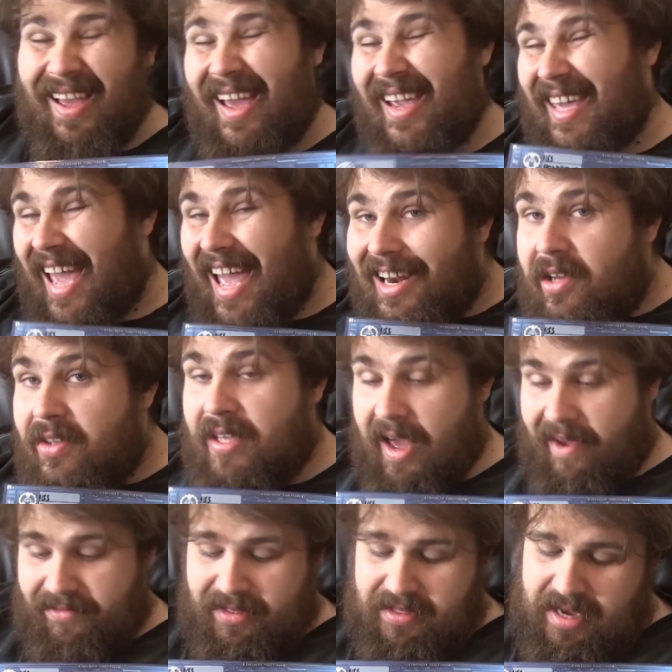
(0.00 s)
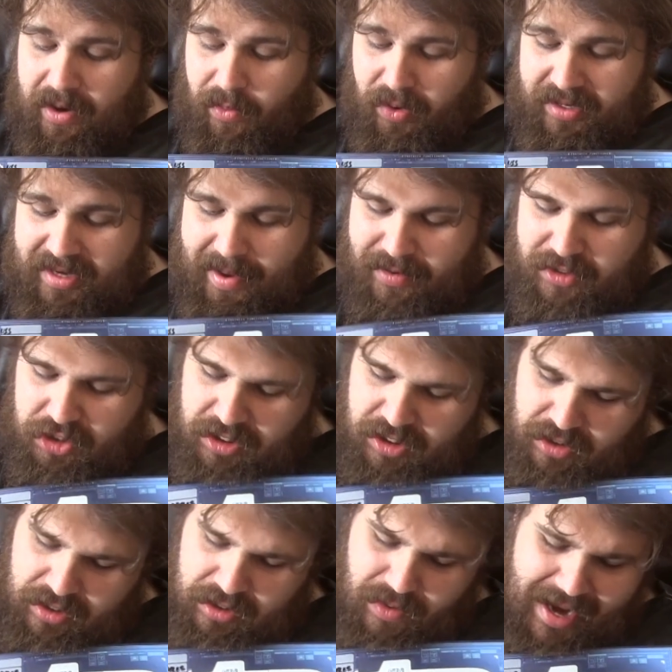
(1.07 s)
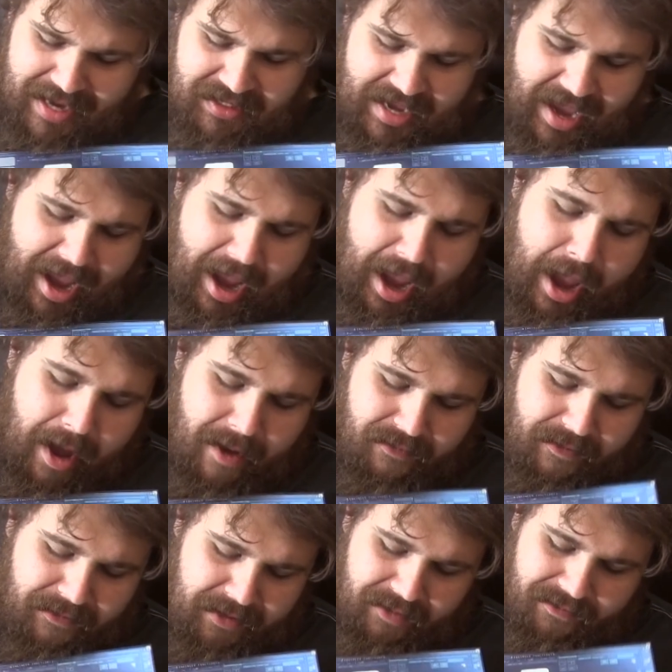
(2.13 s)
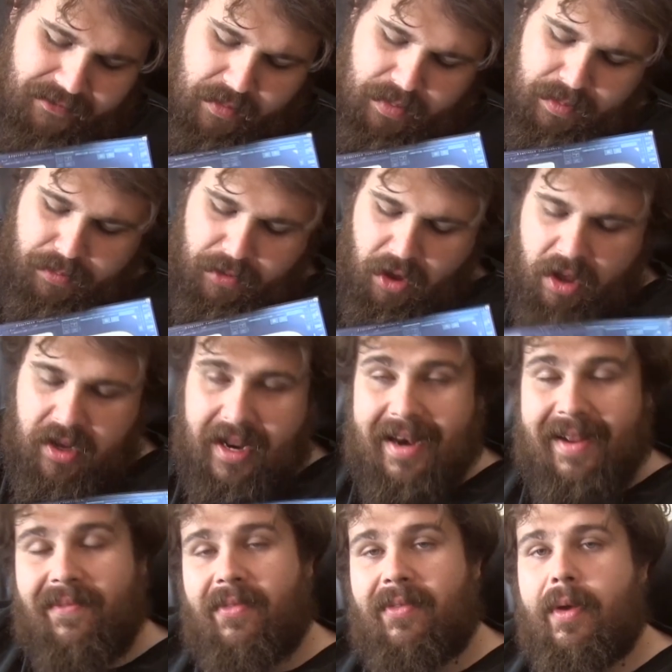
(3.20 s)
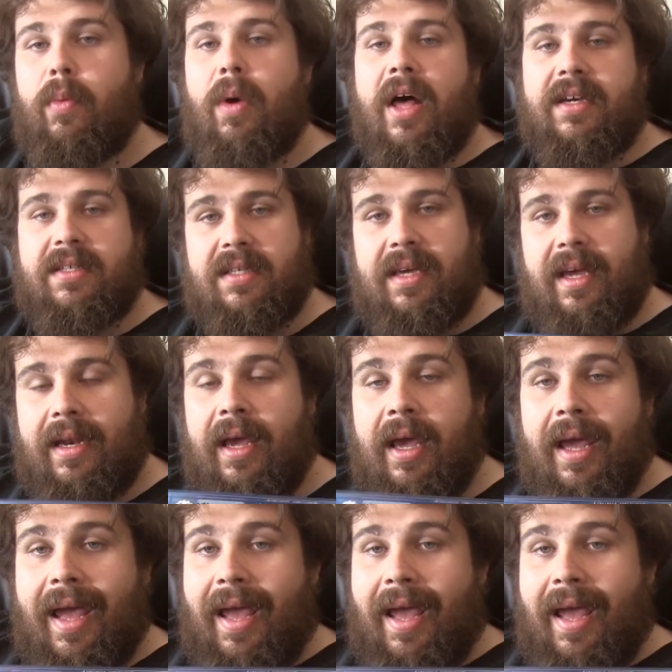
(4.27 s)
again, you'd have to take 1 damage. You can erase everything from the board, and everything works again.